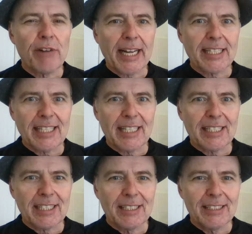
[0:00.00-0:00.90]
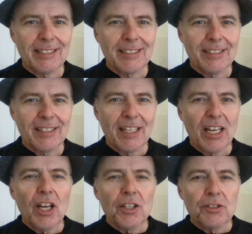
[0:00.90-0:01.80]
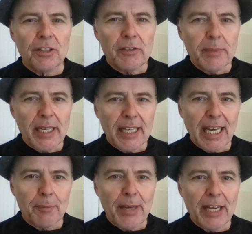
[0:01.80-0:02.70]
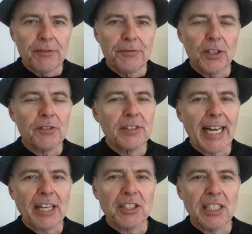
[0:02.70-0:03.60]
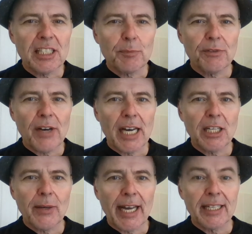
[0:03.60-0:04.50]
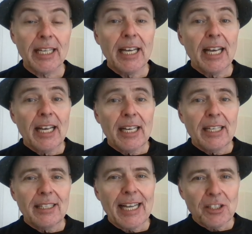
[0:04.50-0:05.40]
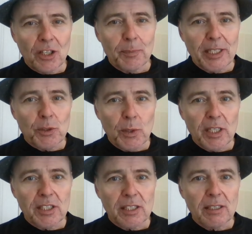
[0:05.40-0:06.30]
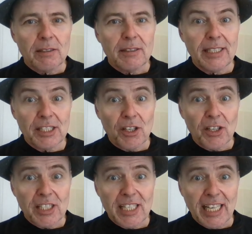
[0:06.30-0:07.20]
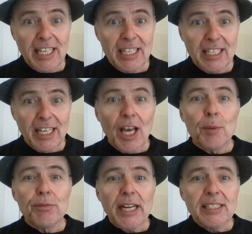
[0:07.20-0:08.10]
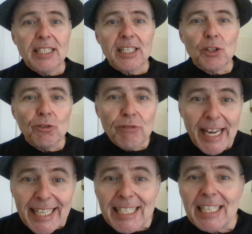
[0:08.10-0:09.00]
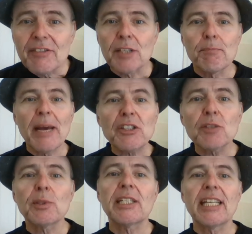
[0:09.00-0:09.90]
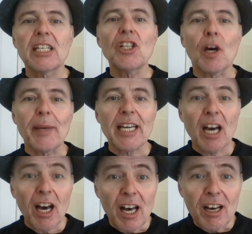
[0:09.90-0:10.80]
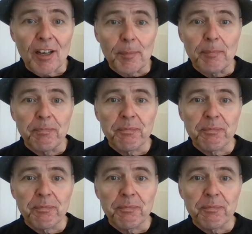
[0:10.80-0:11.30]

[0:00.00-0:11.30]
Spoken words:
Brexit. Driven by a campaign full of nationalist bravado and, let's not mince words, dishonesty, Brexit has already delivered measurable economic harm.